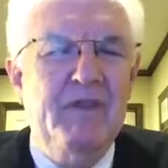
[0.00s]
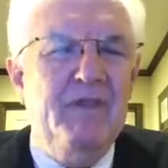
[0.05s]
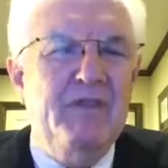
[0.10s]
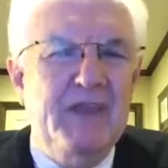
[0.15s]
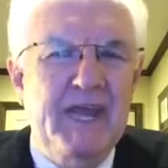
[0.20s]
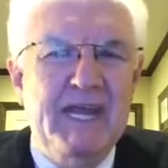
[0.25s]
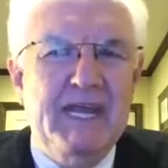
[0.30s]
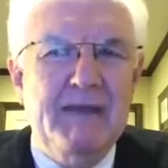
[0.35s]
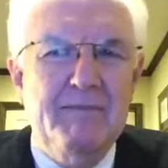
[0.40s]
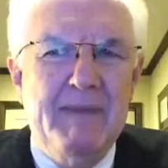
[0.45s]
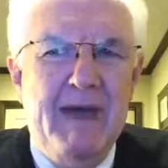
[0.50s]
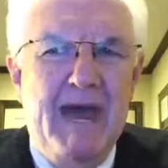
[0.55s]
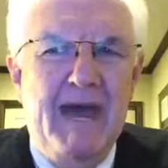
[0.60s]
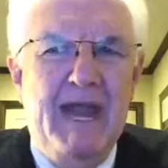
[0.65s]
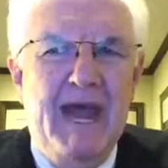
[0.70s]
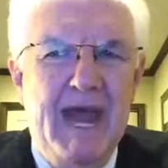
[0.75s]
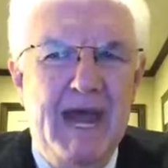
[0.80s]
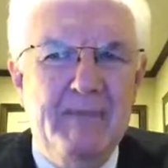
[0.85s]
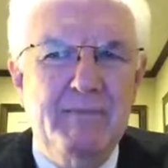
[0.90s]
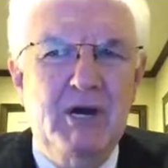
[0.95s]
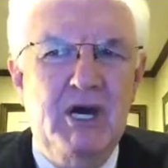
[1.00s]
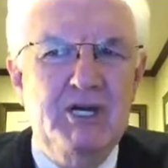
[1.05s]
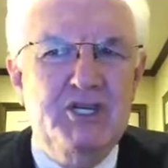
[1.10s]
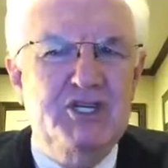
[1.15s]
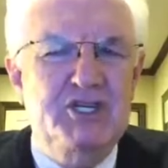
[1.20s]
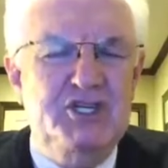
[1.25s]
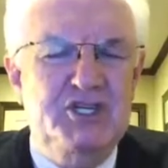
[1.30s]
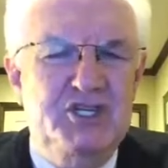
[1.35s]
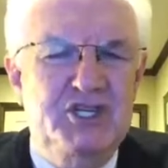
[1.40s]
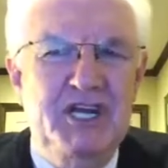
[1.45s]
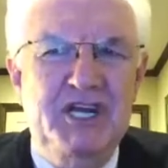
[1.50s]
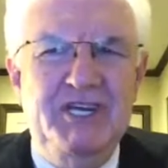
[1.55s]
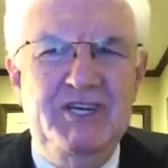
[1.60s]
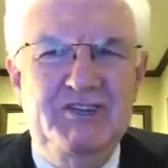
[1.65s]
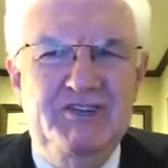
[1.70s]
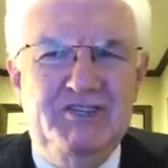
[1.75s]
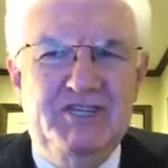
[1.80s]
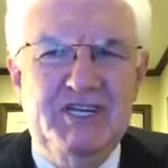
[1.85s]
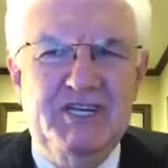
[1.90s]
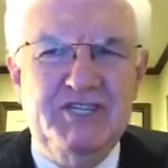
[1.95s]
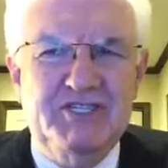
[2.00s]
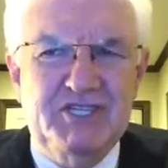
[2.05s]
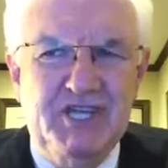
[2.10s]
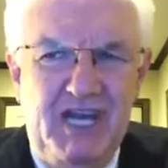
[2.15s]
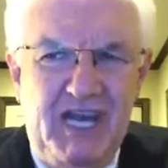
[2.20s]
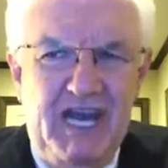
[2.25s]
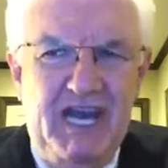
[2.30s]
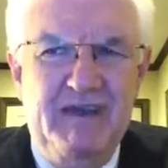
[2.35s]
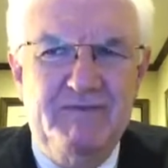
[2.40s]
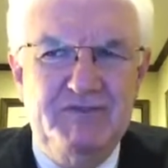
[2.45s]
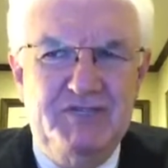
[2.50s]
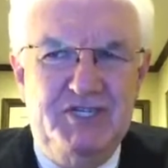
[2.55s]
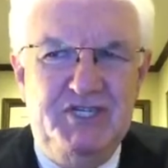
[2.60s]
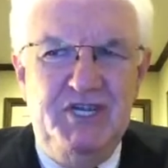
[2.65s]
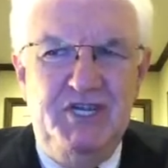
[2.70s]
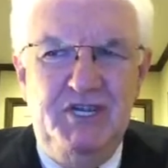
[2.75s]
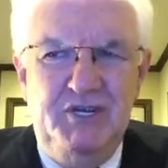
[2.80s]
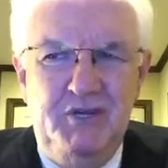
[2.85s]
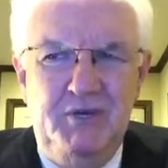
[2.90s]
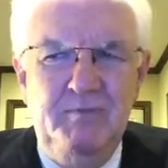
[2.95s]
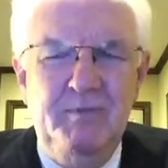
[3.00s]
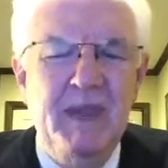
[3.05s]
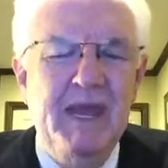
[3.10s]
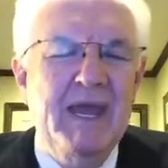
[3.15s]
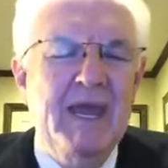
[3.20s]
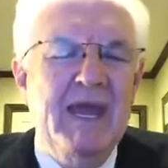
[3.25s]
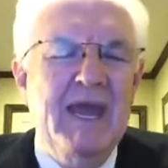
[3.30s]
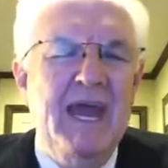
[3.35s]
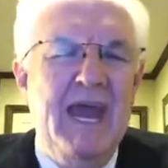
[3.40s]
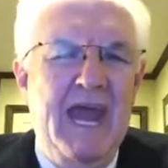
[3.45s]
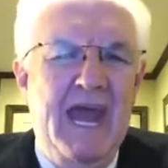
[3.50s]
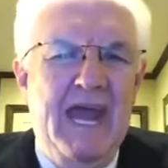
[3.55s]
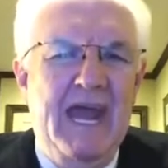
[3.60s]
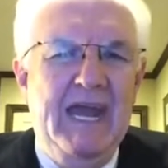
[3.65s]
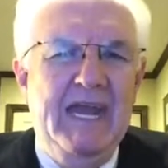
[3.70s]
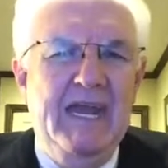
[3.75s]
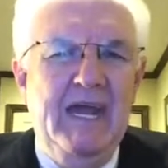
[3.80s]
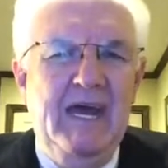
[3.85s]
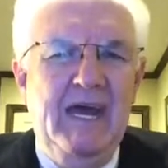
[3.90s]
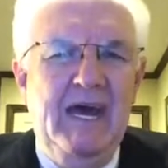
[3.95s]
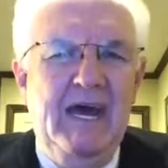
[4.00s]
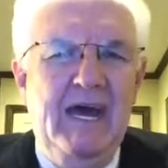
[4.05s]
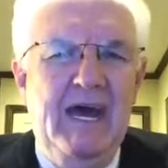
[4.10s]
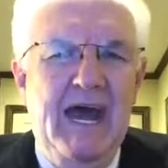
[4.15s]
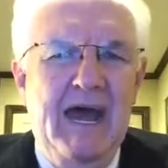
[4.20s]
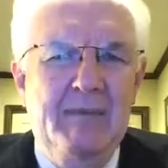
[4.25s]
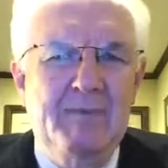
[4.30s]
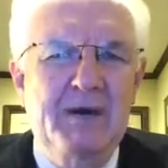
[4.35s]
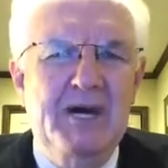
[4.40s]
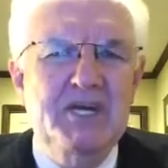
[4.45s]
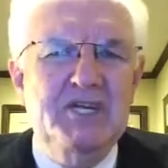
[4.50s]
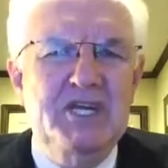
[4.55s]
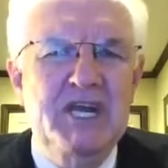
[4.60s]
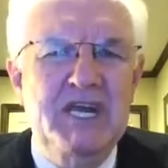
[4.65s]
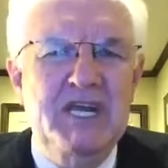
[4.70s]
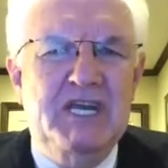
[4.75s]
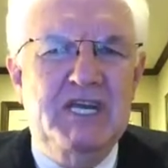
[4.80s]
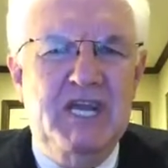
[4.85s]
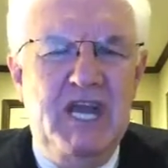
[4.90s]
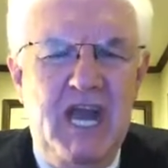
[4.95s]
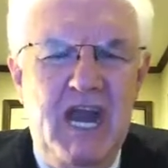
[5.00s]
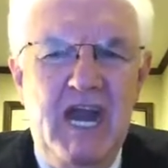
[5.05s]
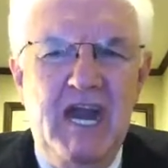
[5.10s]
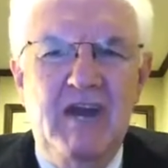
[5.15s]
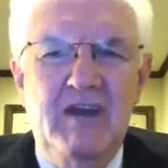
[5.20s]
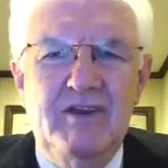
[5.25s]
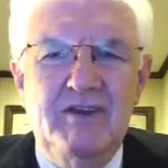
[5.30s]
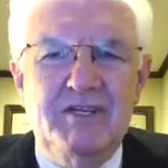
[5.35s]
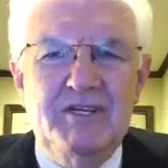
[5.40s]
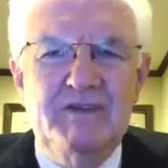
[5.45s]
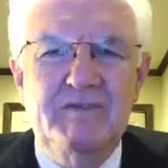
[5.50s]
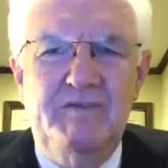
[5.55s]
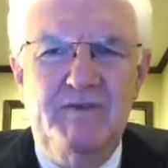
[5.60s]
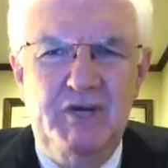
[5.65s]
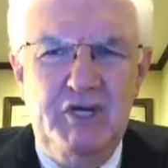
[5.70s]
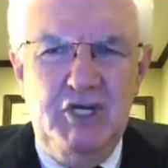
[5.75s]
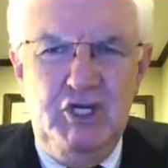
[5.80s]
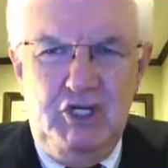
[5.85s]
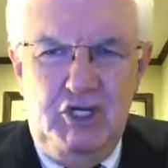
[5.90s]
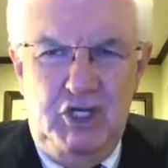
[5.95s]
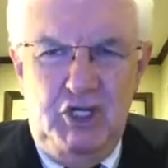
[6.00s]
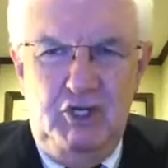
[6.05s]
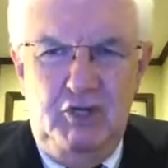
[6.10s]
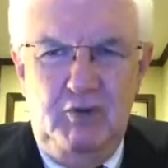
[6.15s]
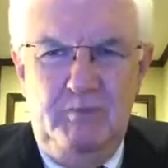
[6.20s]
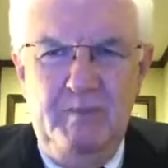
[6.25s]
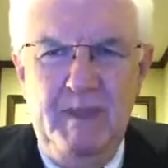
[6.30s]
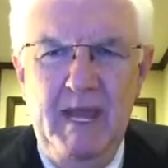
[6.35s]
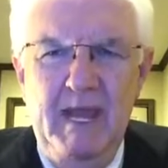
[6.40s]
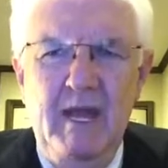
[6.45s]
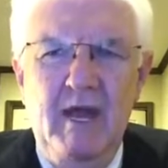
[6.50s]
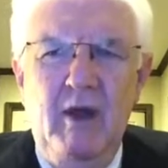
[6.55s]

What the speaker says: and think about how much Jesus loves you and how much he cares for you.